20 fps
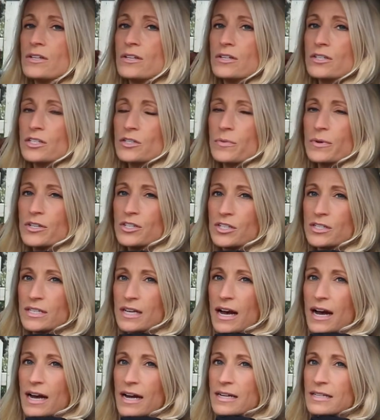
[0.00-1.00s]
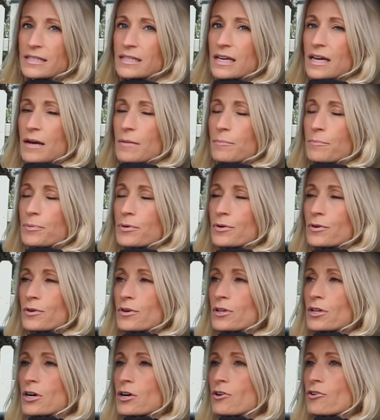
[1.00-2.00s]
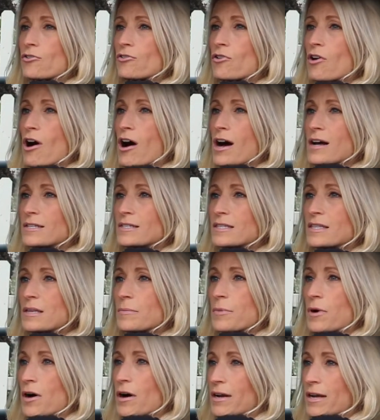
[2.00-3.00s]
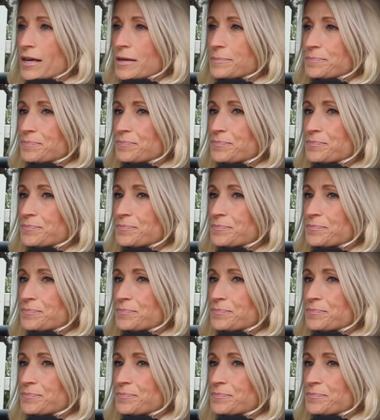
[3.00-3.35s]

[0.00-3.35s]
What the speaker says: Switch sides and pull across the body.